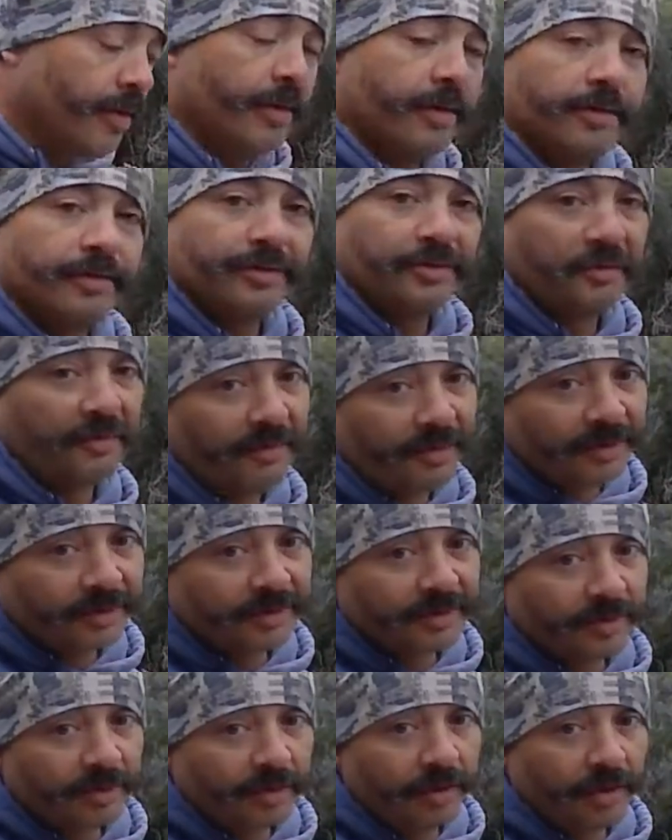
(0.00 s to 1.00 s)
so far
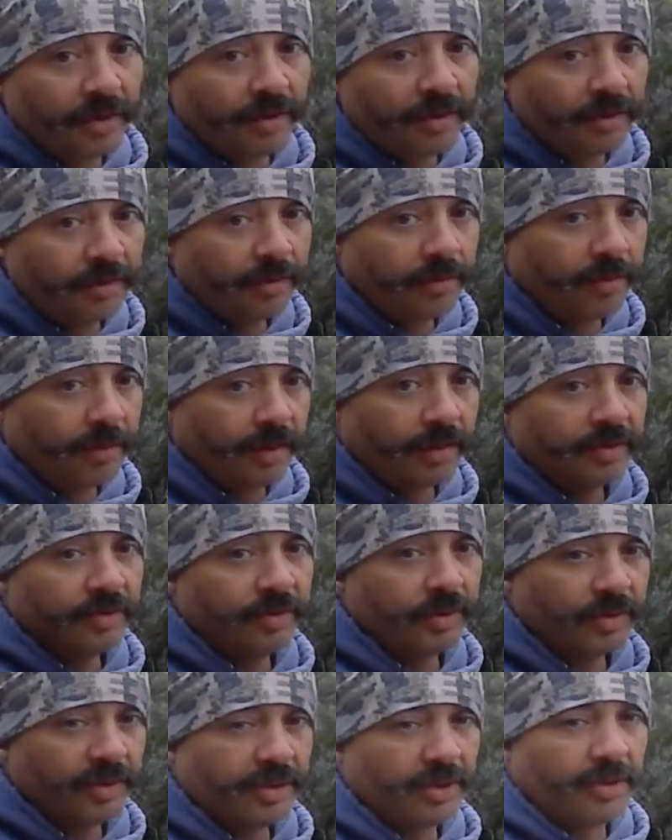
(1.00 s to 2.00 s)
so good. That's
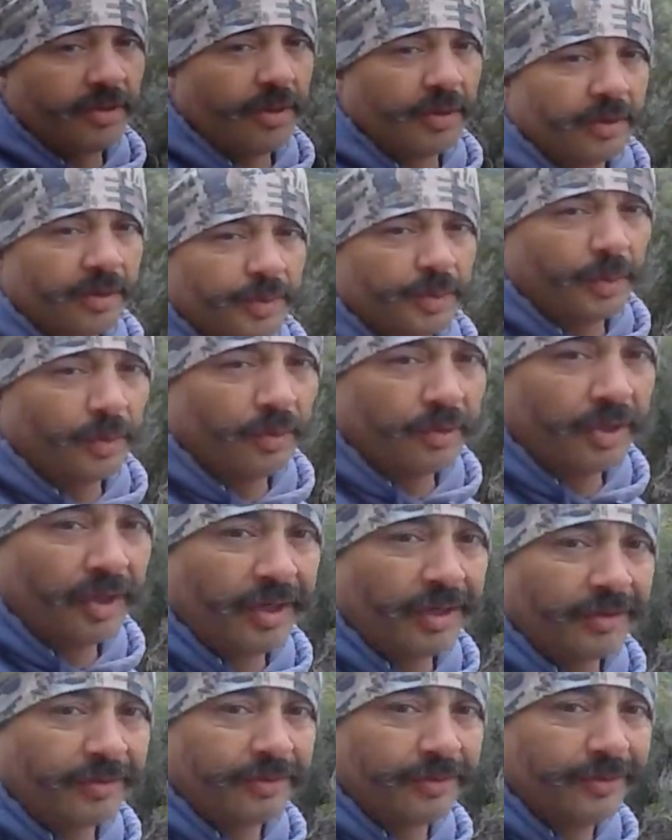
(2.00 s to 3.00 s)
what you call a smoke
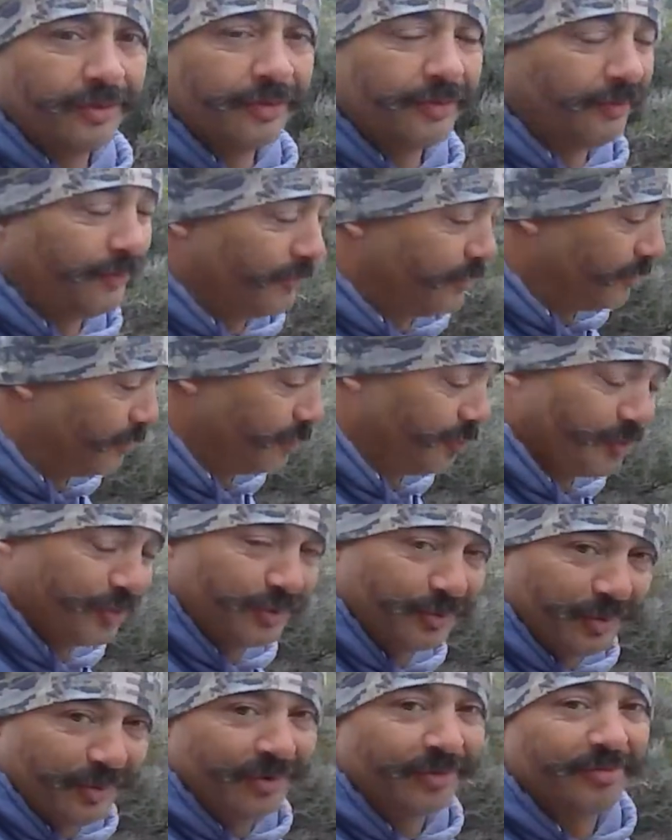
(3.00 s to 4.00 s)
check. So if there's no
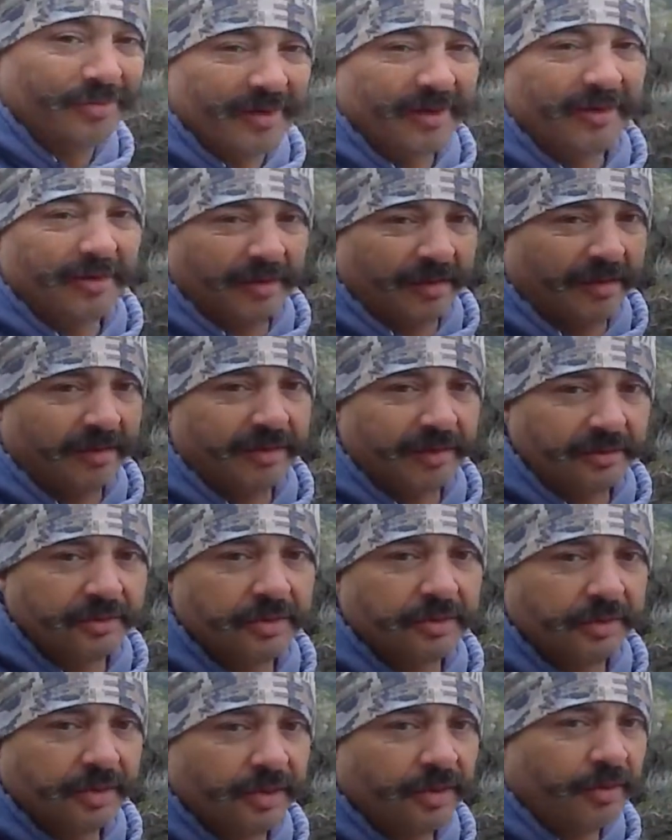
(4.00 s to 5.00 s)
smoke, everything seems
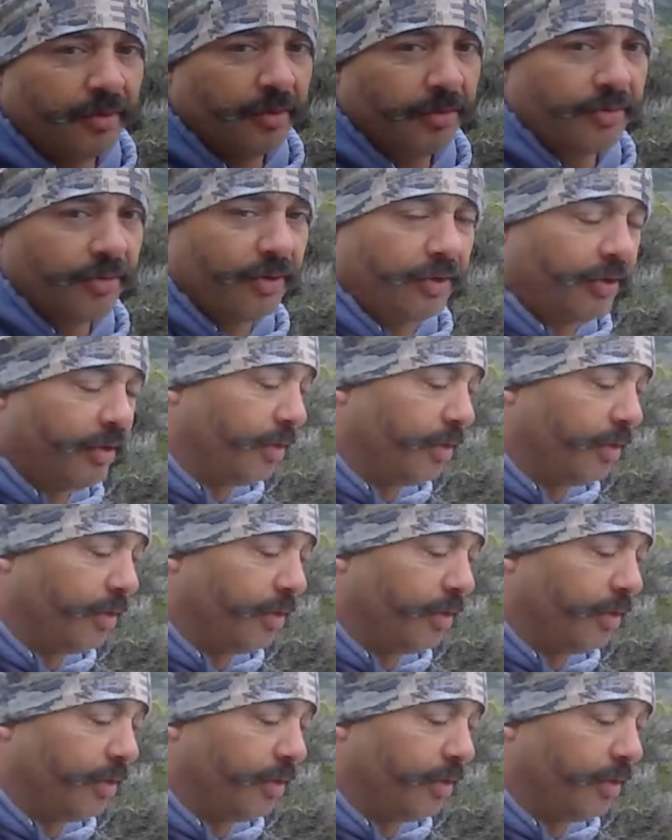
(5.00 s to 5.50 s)
to be going pretty